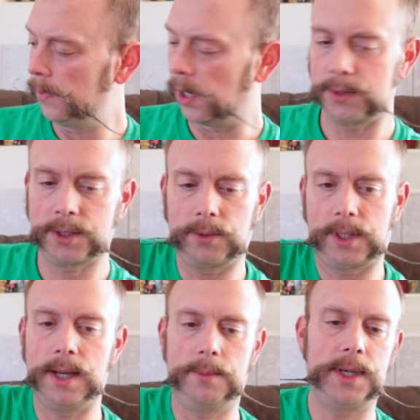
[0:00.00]
Also
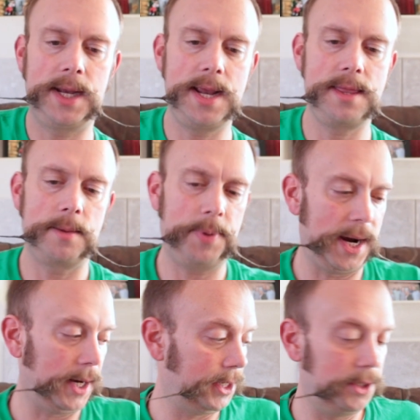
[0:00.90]
coming in the
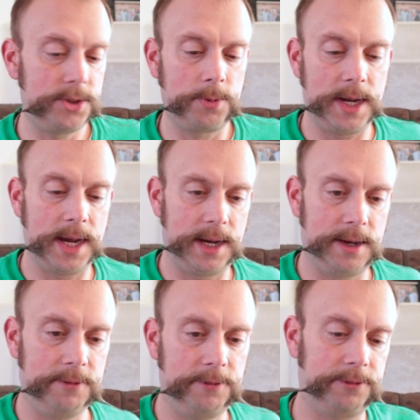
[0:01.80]
package, we
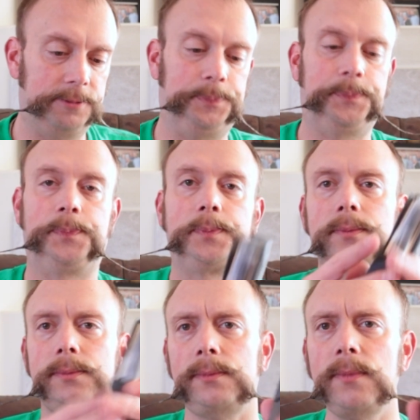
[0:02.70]
have
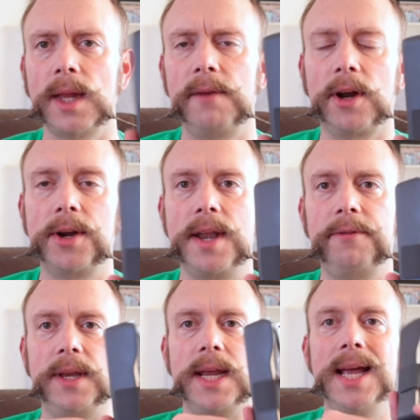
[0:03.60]
a very
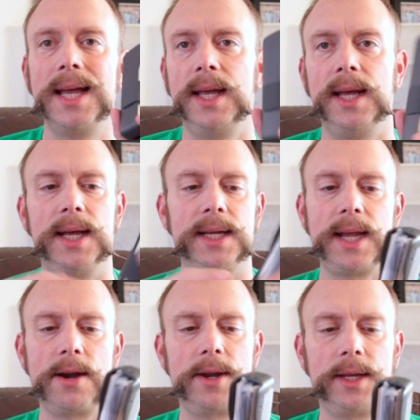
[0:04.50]
nifty
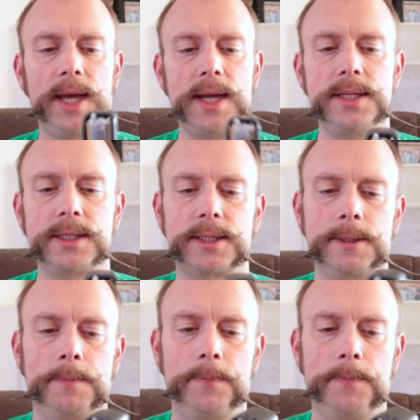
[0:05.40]
carrying case,